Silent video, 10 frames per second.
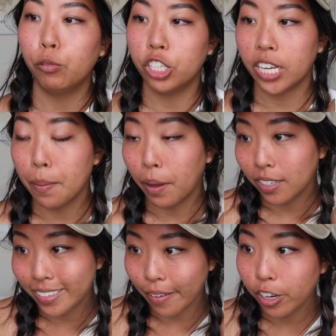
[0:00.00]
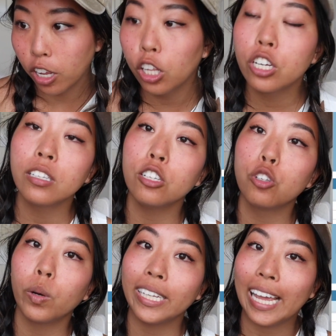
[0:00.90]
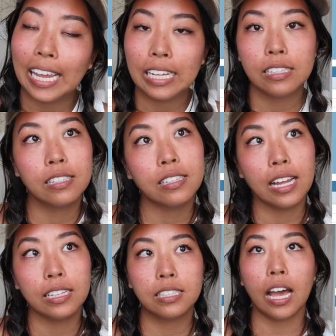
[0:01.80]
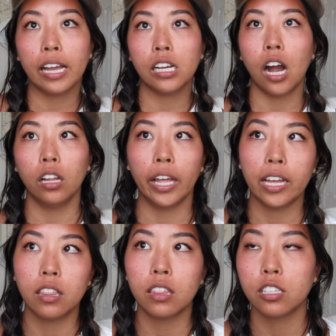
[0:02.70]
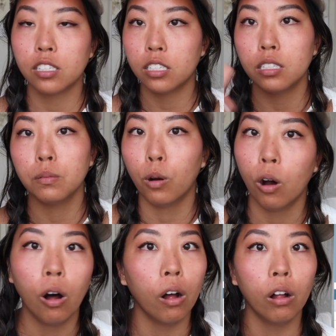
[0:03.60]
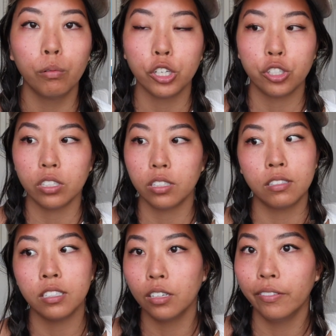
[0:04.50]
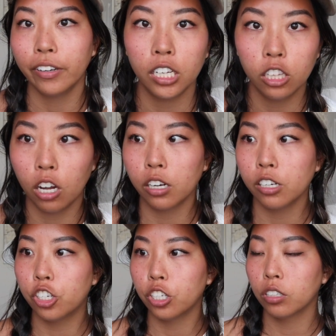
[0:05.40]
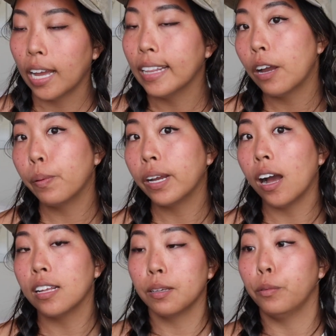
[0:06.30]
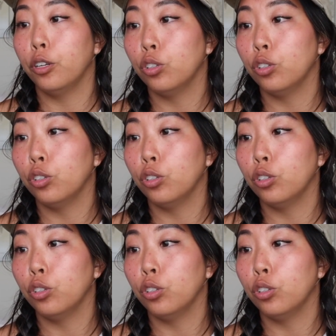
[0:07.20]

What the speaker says: which came out to $7.28. I got like the small, which is still very large. And then we got some